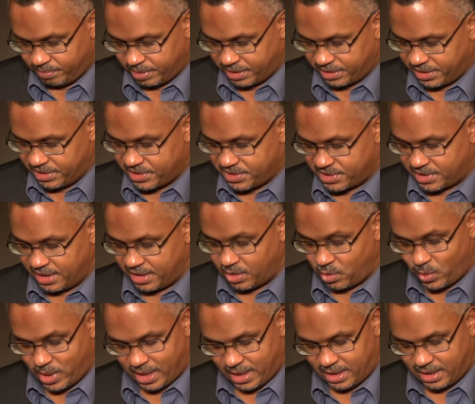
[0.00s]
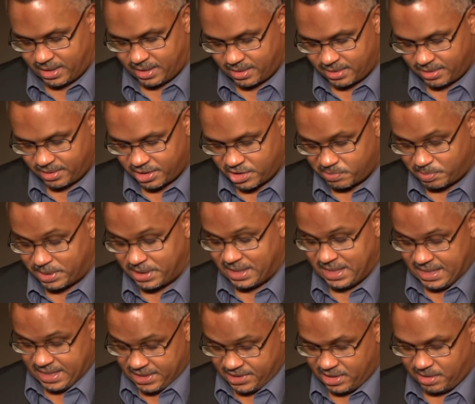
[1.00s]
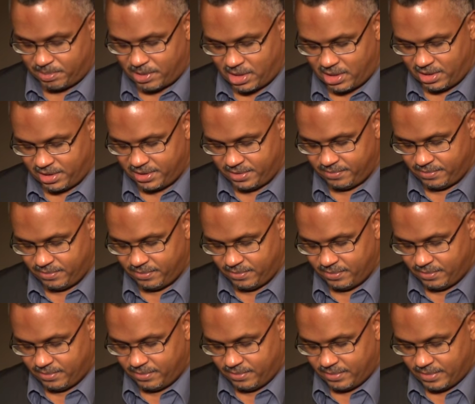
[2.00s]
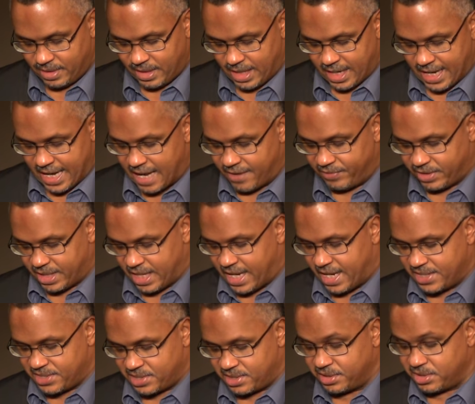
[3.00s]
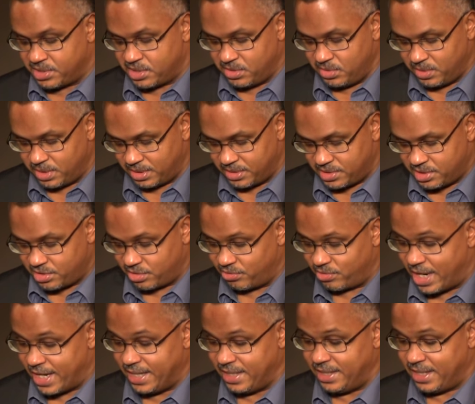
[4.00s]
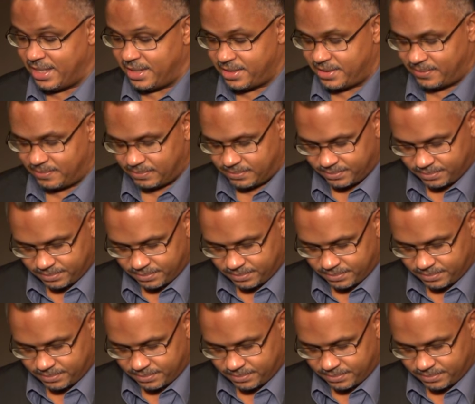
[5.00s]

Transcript: But this, in a way, has been the easy part. I haven't asked the students to write yet.